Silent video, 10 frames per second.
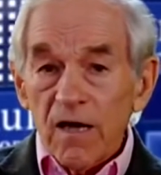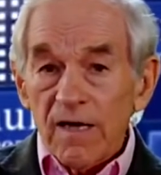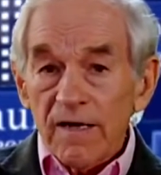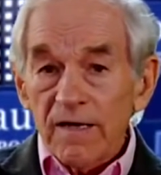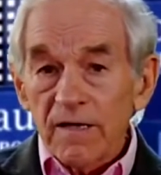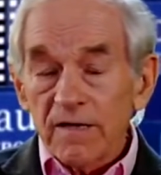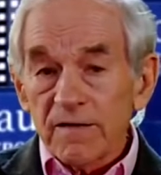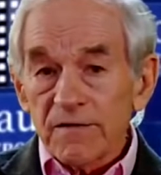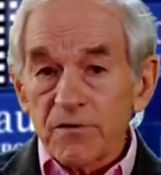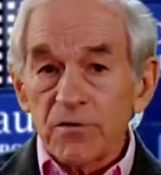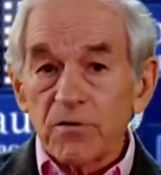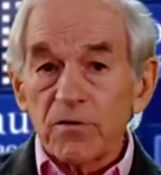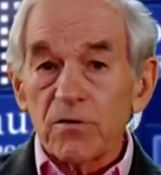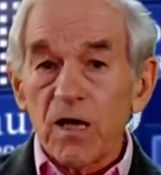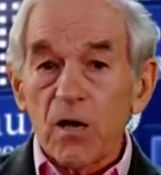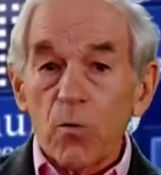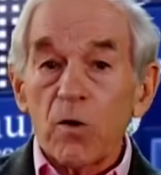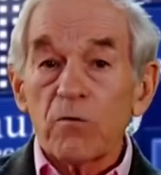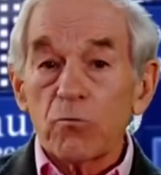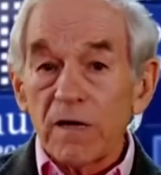And I think the sooner
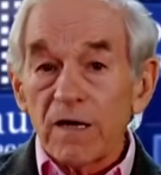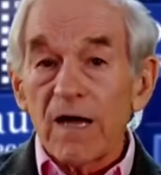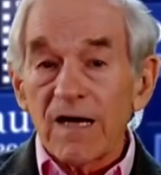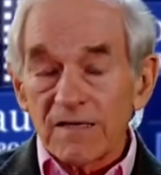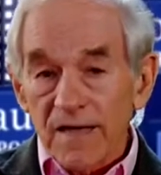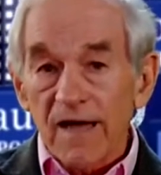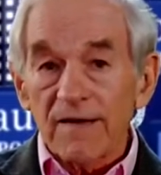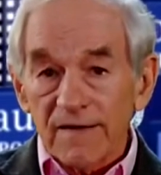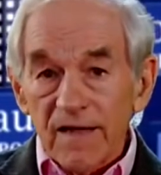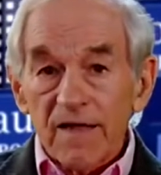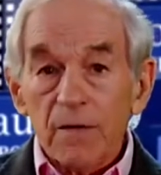we realize that,